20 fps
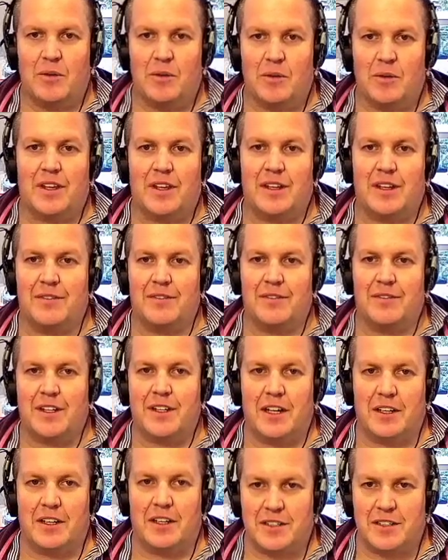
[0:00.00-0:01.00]
with the different
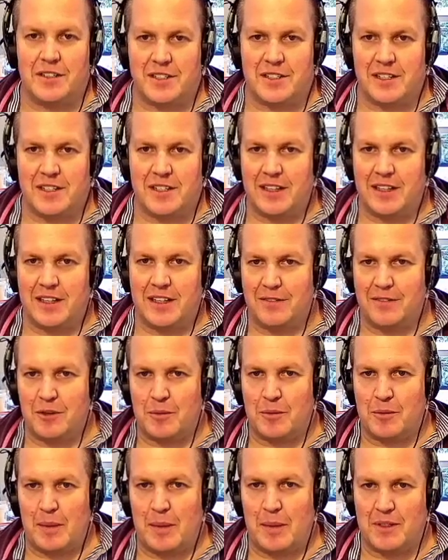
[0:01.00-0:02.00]
cultures and the
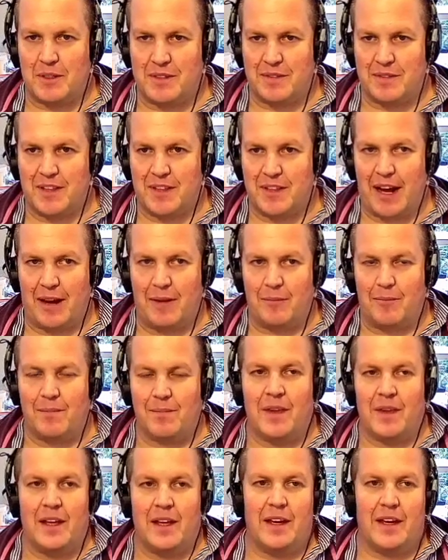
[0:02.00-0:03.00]
different peoples of the day,
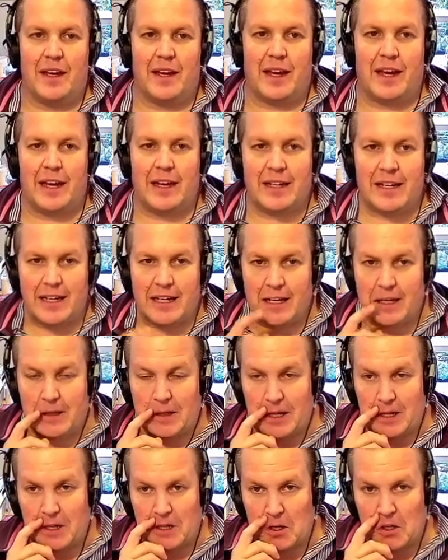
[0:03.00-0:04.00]
ending
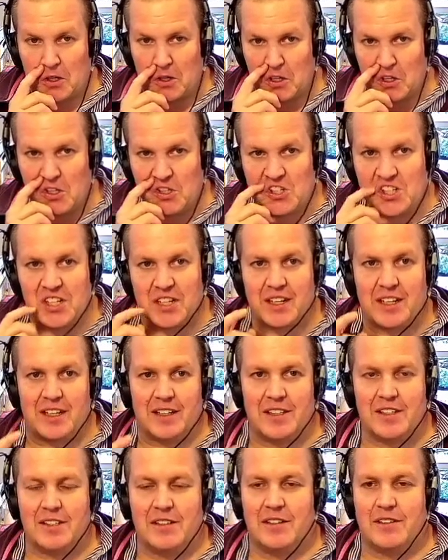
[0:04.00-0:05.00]
in that conclusion
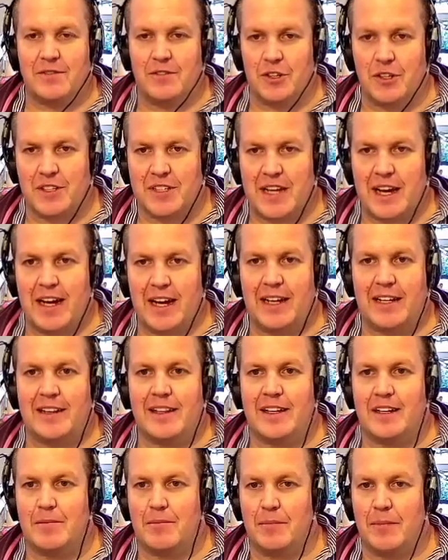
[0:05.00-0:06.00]
in verse
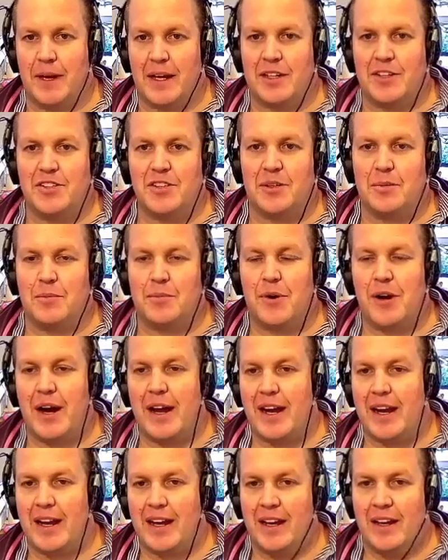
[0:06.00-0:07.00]
8 that men should
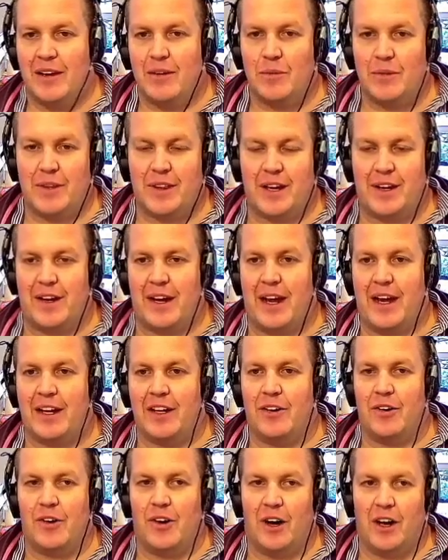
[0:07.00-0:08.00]
pray without
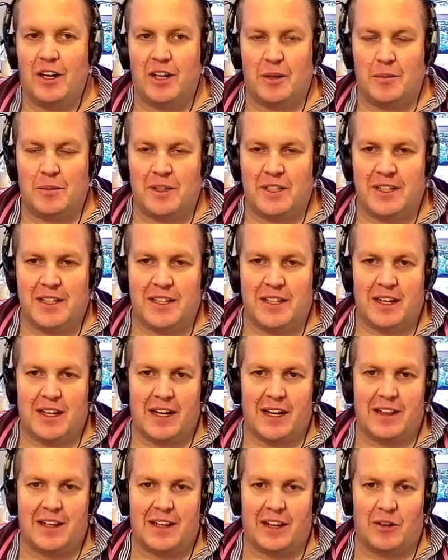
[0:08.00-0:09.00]
anger or argument,
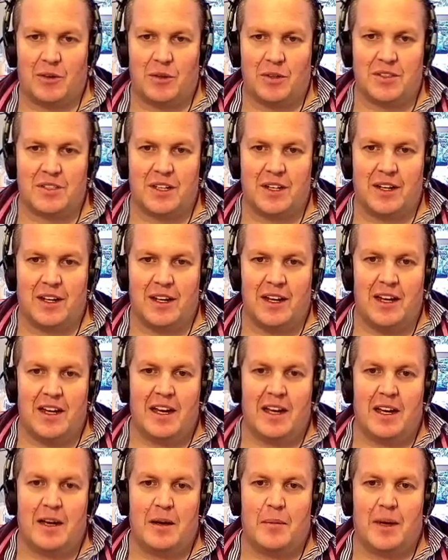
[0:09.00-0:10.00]
and then also
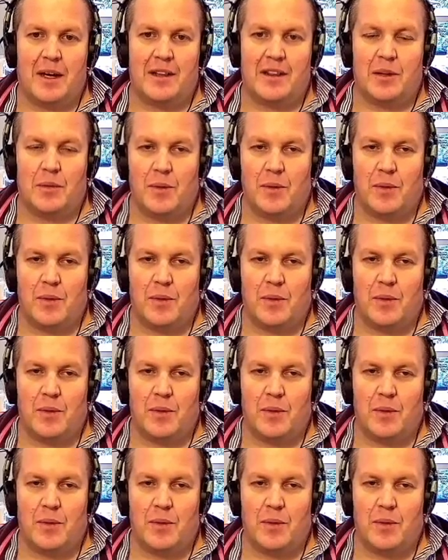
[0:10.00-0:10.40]
about the